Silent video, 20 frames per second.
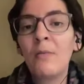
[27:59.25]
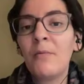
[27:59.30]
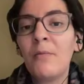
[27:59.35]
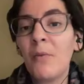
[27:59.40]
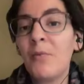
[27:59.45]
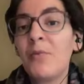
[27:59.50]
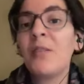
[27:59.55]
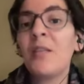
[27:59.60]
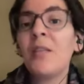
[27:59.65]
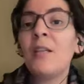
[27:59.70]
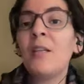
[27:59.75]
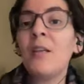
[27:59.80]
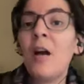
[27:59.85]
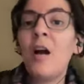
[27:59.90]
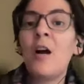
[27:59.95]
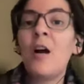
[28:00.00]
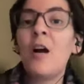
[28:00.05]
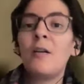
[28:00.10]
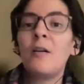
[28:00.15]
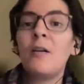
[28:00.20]
15
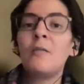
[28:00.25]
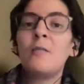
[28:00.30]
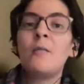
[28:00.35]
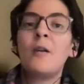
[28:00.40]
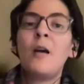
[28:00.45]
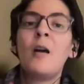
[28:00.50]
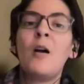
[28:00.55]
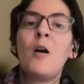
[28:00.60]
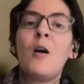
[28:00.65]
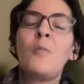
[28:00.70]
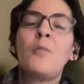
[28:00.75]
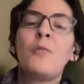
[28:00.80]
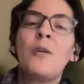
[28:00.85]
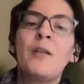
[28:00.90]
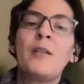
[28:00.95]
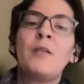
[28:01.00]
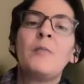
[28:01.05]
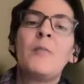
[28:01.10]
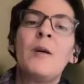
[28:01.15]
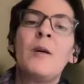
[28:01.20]
are
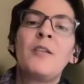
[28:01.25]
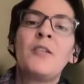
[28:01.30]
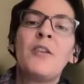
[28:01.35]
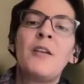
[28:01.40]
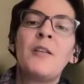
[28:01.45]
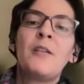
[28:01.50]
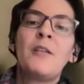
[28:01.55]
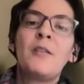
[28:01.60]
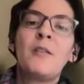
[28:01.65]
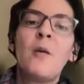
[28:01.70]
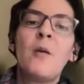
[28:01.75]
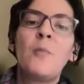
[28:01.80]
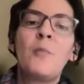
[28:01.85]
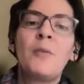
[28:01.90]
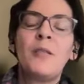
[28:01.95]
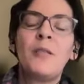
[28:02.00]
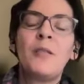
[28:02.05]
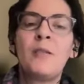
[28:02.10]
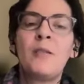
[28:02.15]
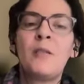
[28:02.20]
operated by Chinese
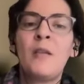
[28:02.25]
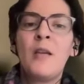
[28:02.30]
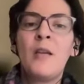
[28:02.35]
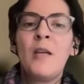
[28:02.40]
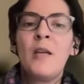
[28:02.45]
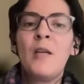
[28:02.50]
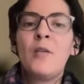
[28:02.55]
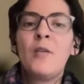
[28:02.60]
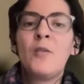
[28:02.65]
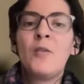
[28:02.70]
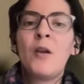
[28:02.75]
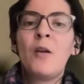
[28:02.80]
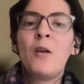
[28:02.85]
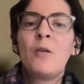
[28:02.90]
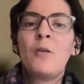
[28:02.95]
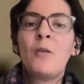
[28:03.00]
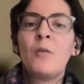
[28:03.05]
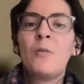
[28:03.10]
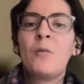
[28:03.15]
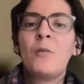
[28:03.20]
companies.
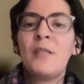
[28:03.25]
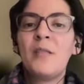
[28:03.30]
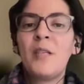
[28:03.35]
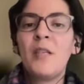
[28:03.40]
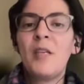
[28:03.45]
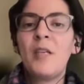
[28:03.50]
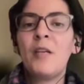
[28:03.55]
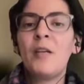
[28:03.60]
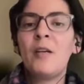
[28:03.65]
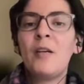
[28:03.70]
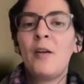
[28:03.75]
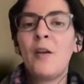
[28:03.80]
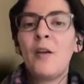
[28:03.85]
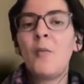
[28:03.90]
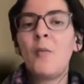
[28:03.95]
So we see here an